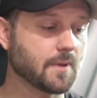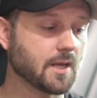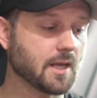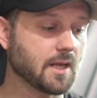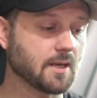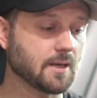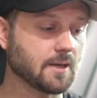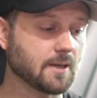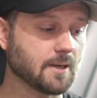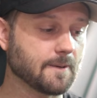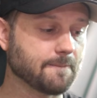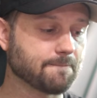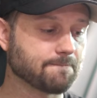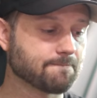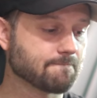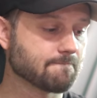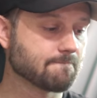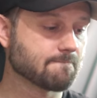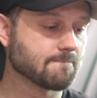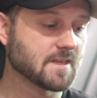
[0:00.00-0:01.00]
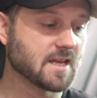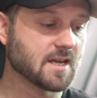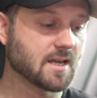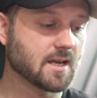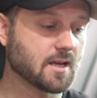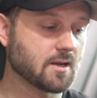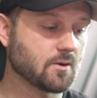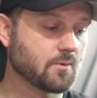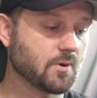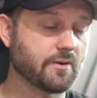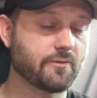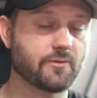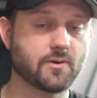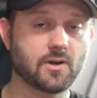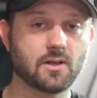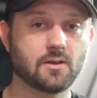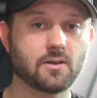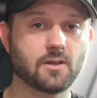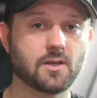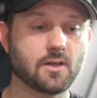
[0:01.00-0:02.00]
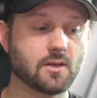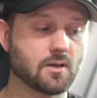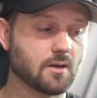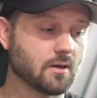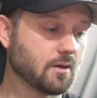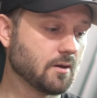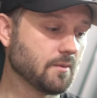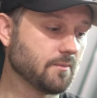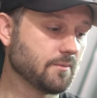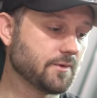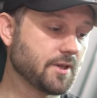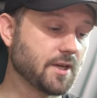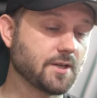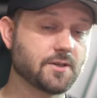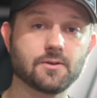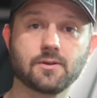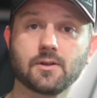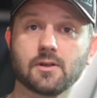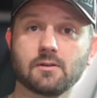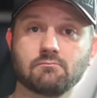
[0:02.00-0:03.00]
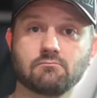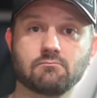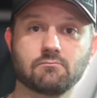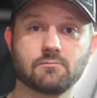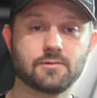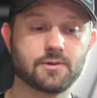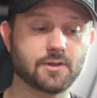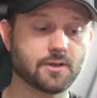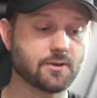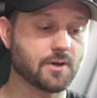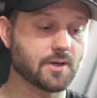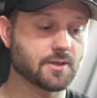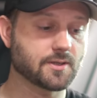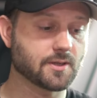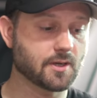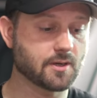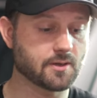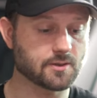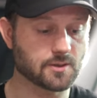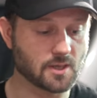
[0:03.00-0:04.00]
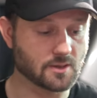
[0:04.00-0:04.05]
And quite frankly, they took it. They're great tires.